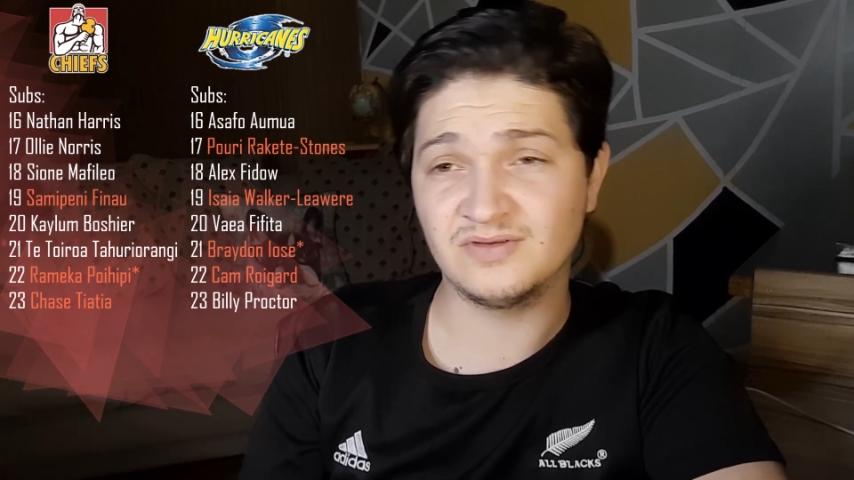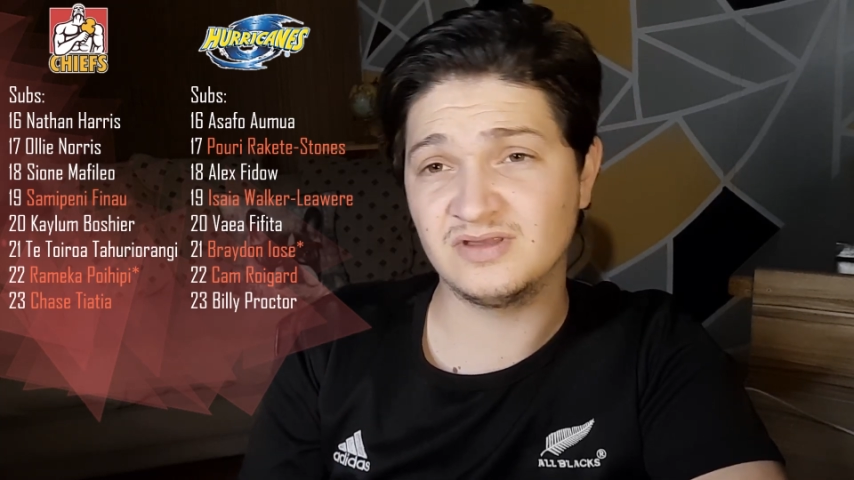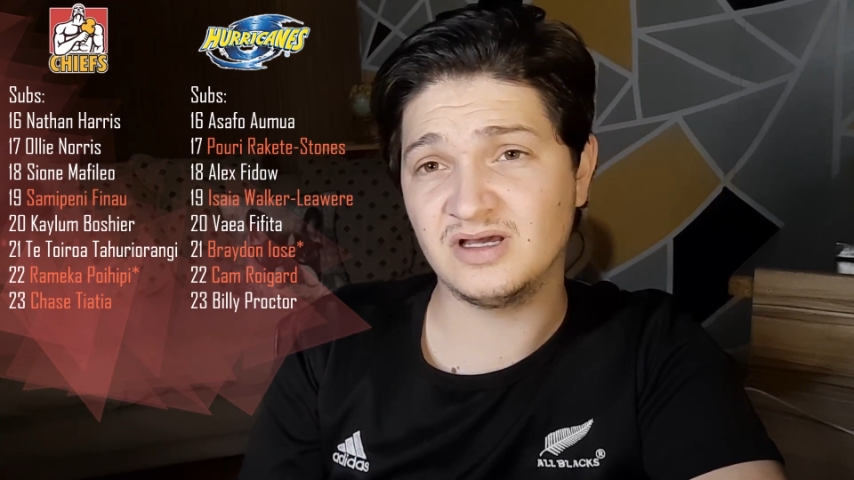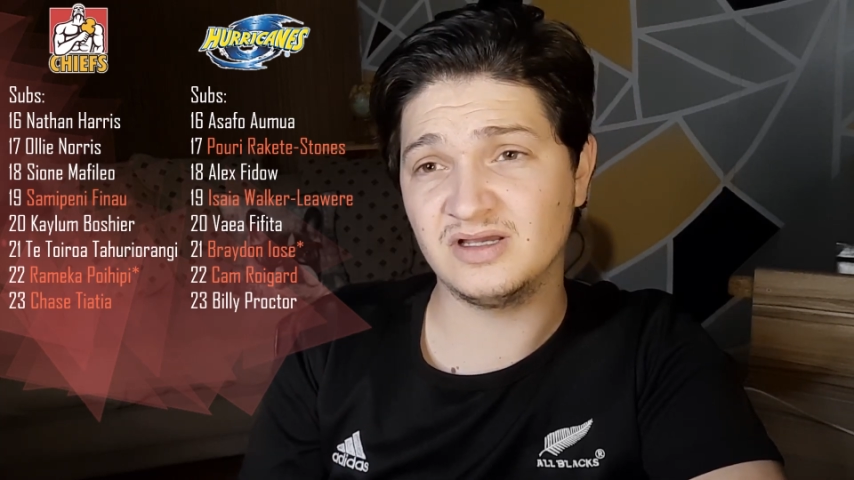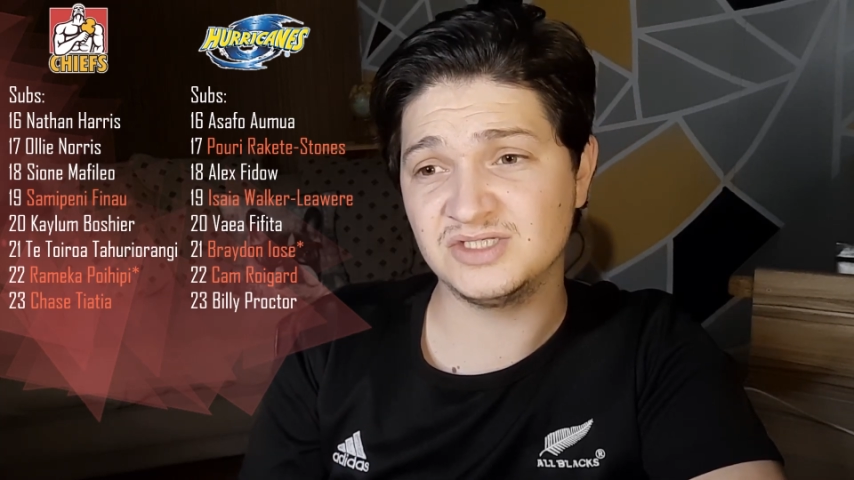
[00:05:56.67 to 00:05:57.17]

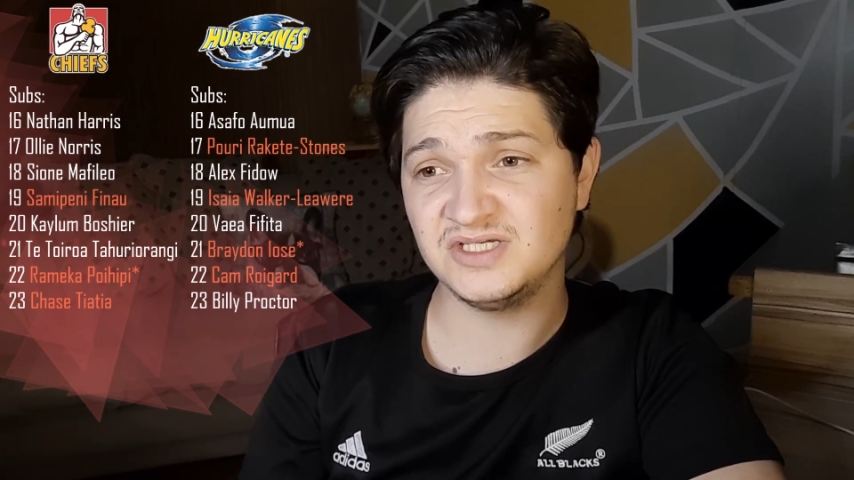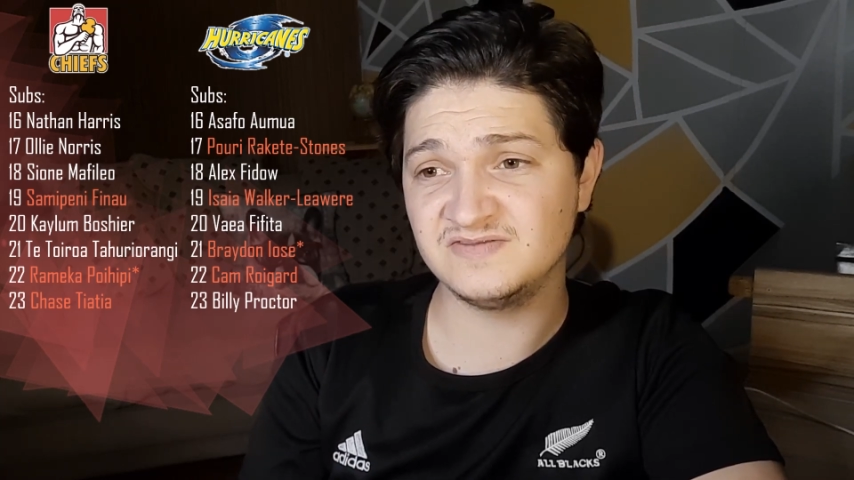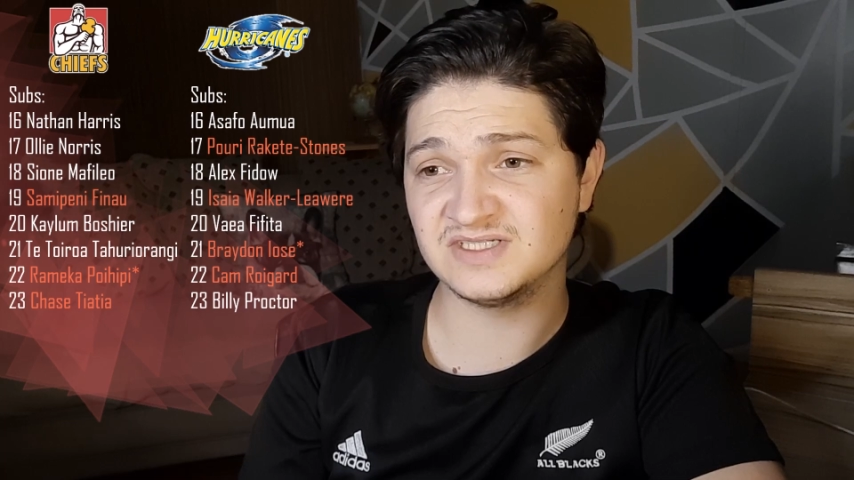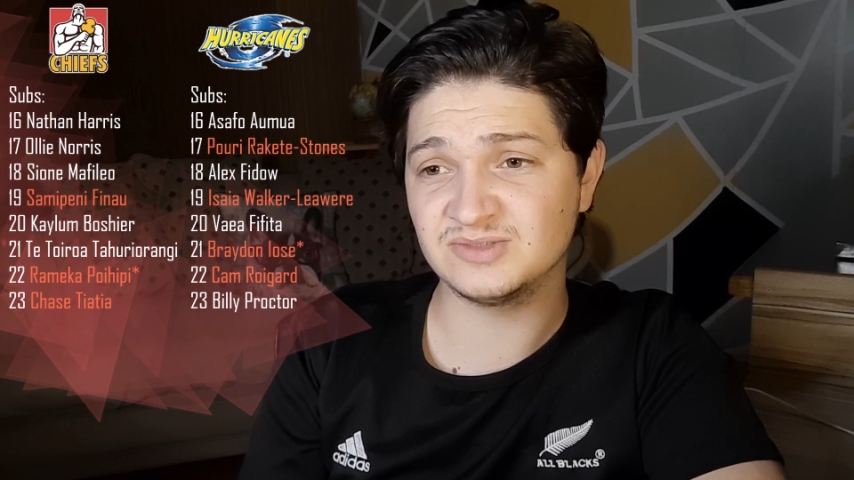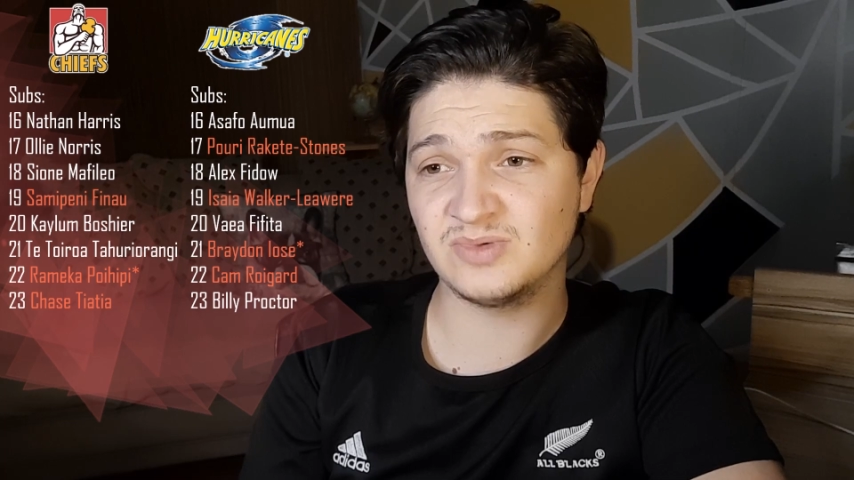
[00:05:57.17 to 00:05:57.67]
the
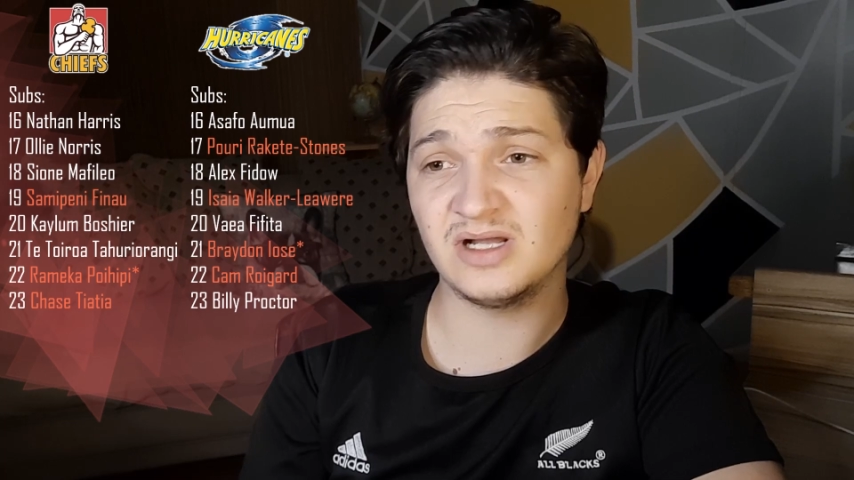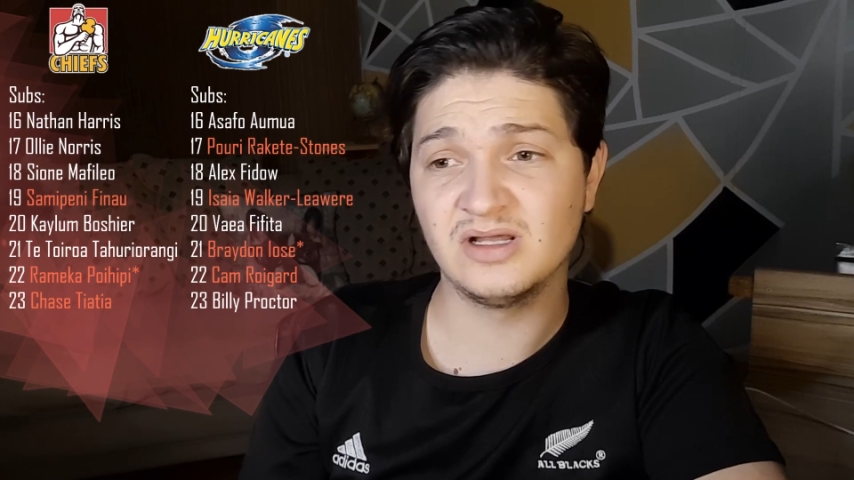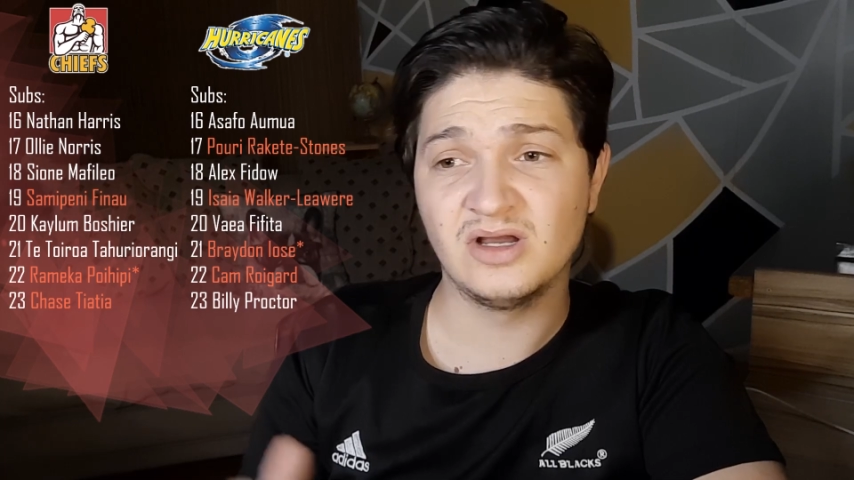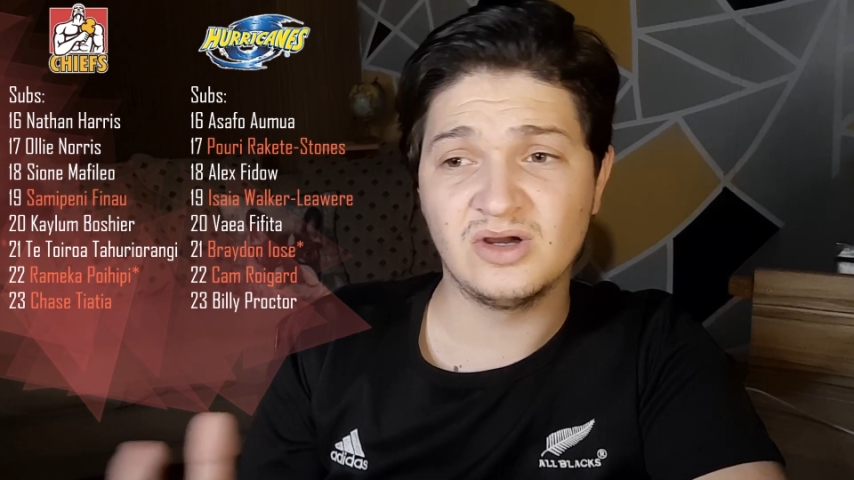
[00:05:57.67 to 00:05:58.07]
Chiefs as well.